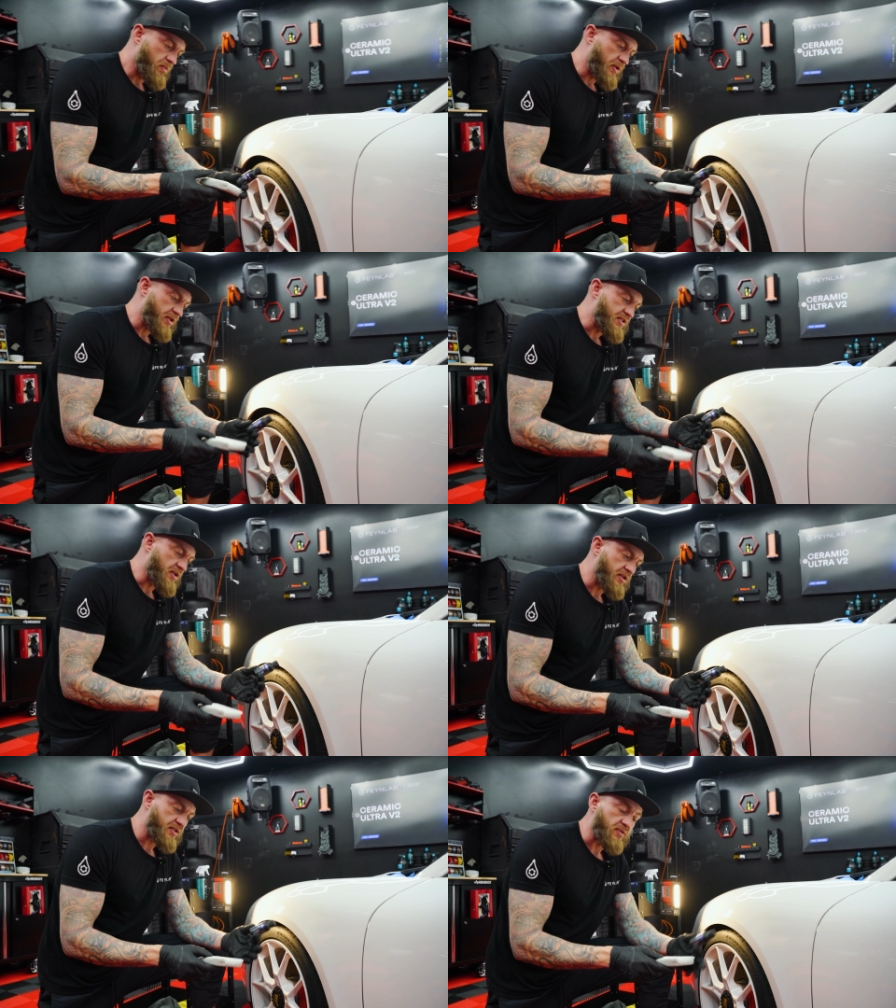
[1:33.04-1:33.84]
When
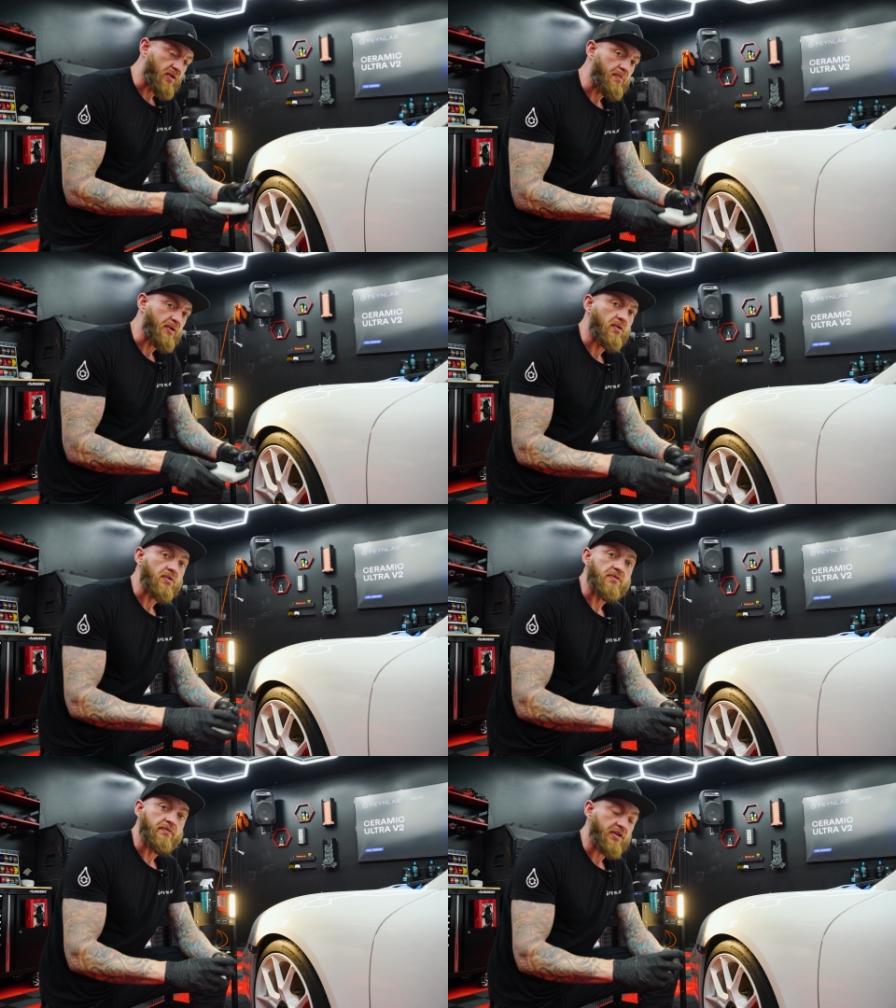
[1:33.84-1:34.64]
installing Feynlab
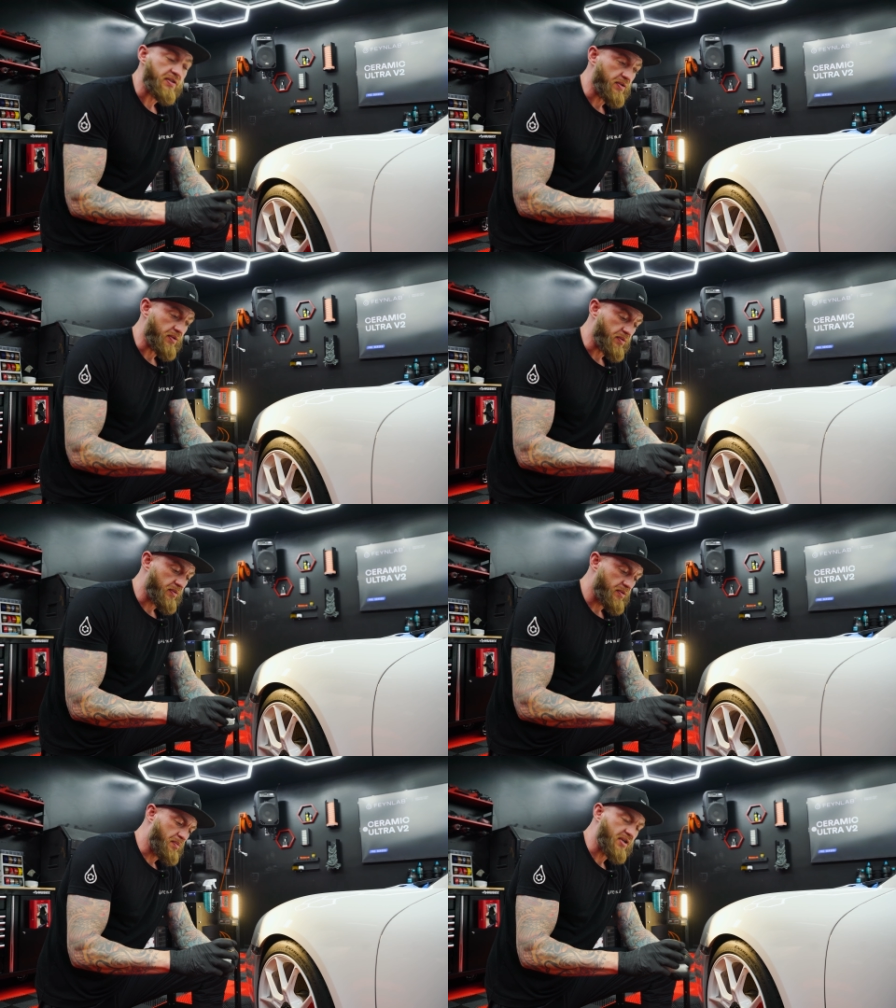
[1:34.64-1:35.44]
Ultra V2,
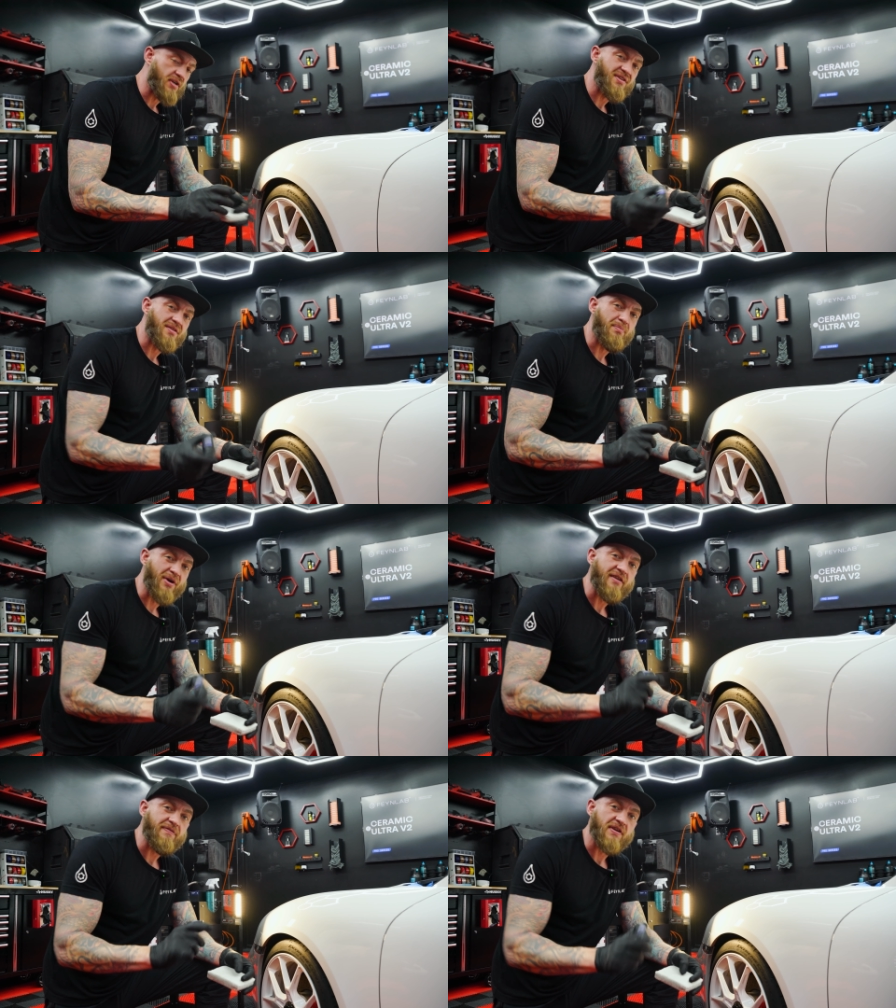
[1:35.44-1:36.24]
because of the
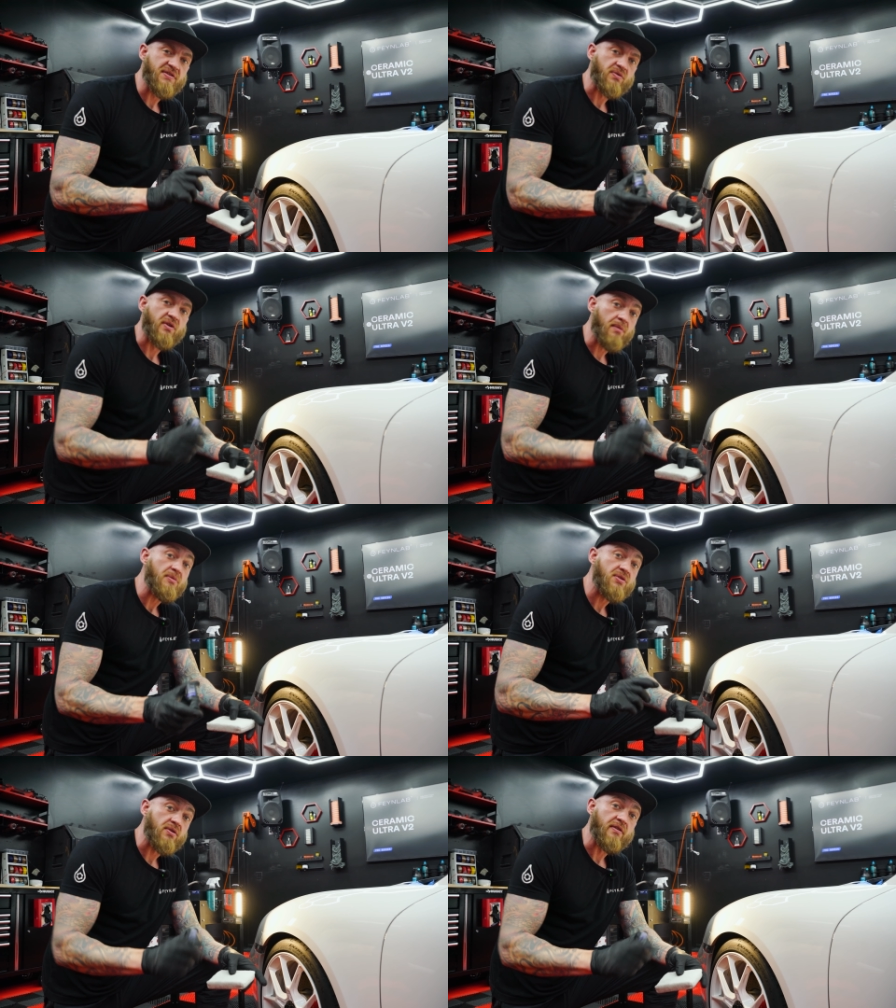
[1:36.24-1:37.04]
biphasal
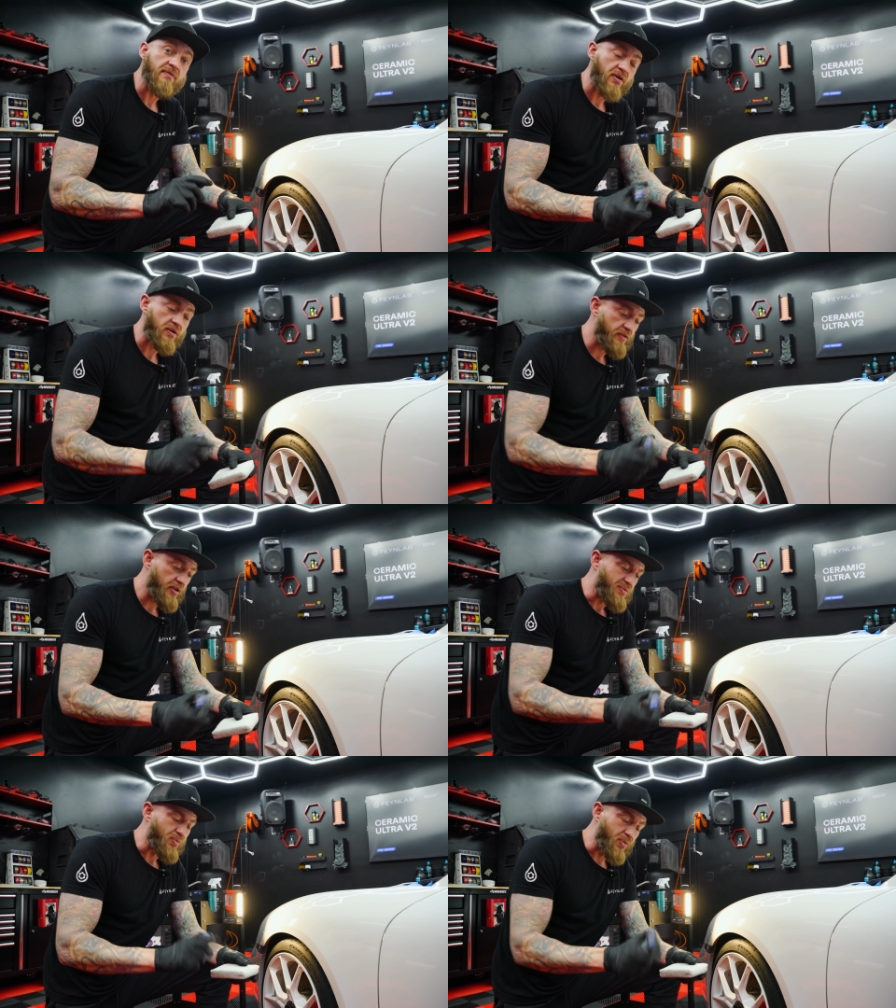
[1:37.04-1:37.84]
chemistry involved,
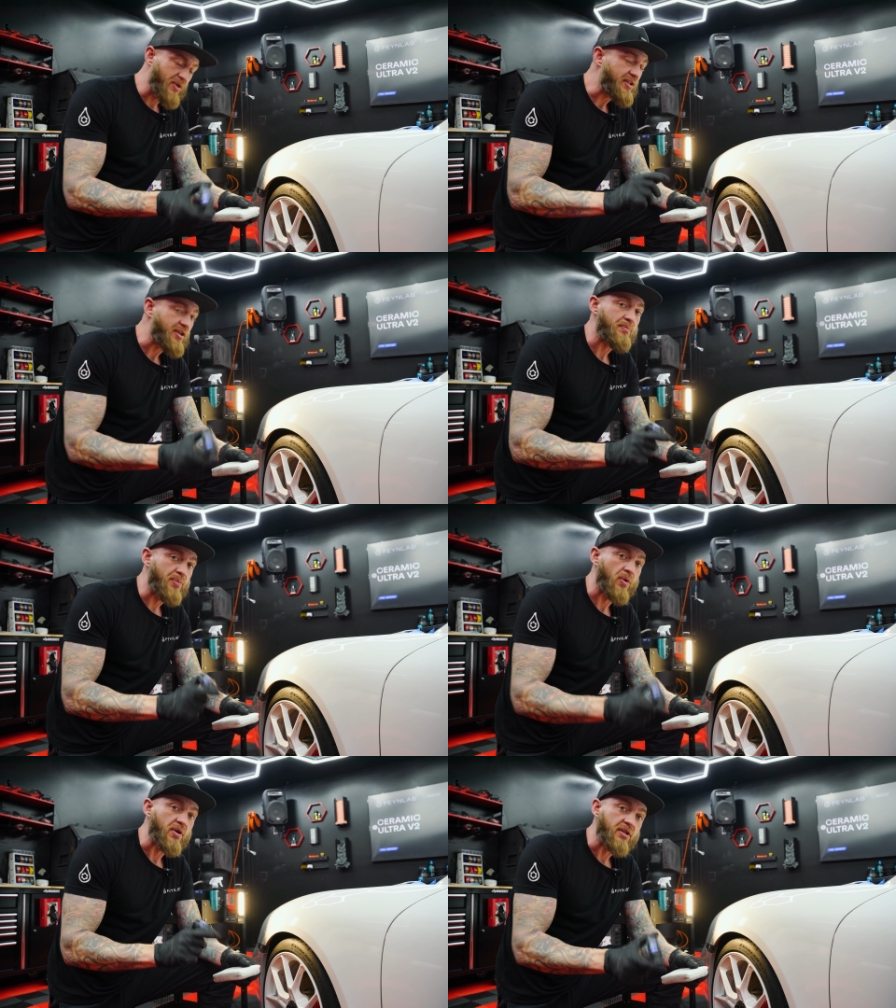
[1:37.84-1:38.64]
it's really
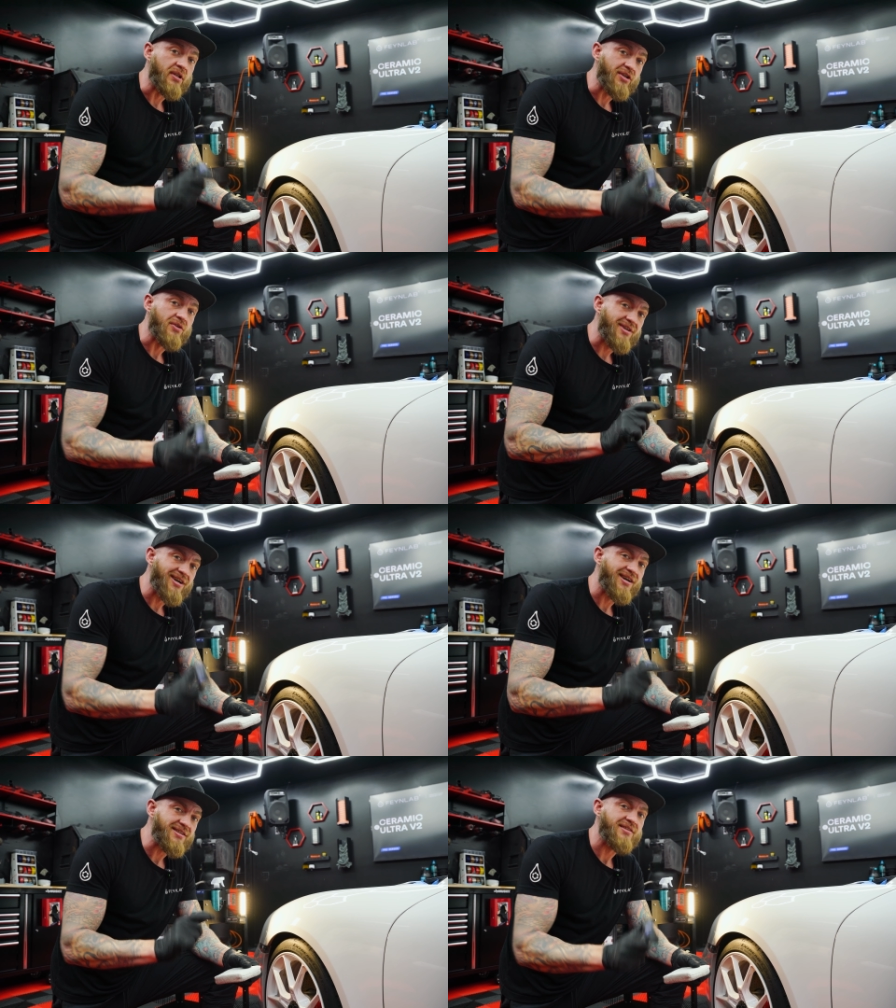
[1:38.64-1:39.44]
important that you're
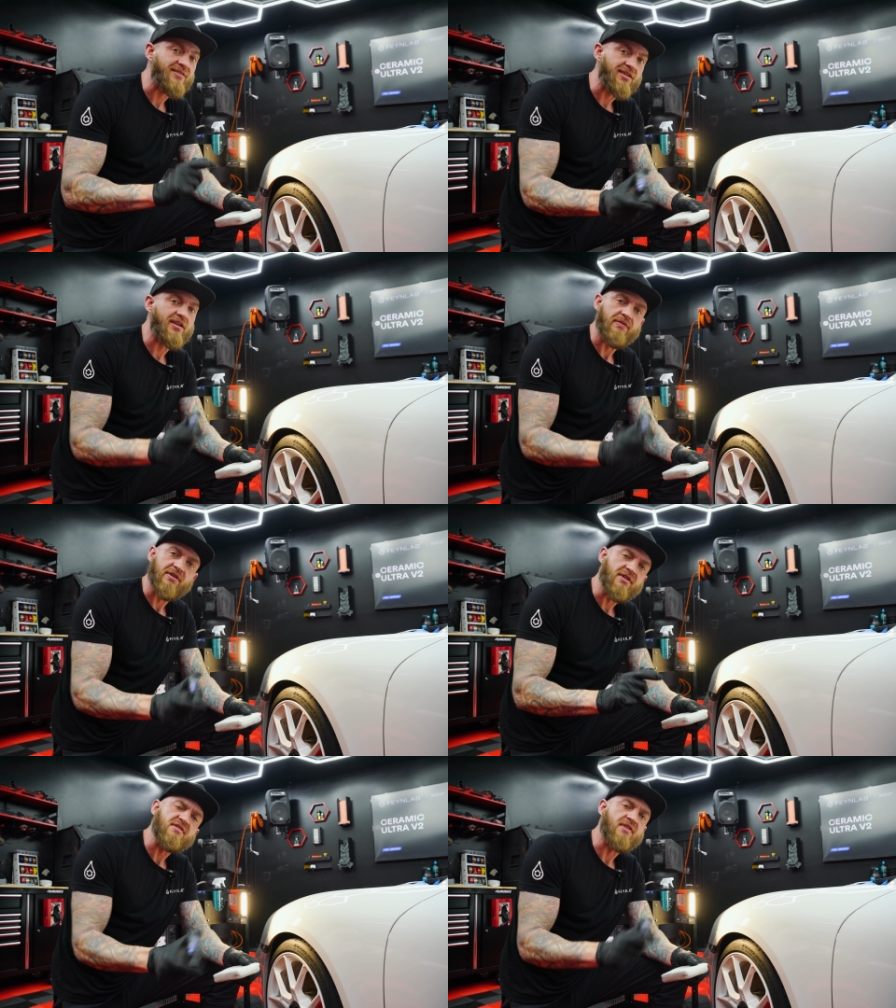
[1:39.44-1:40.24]
constantly giving
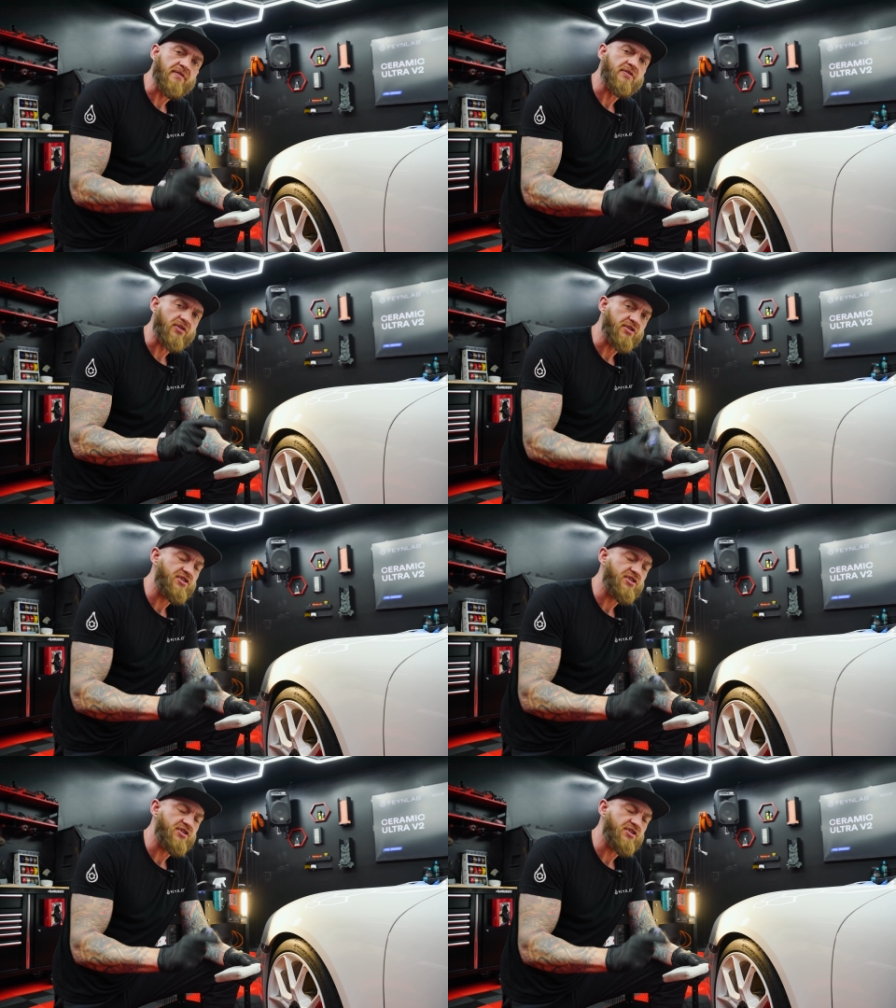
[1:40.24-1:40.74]
this stuff a good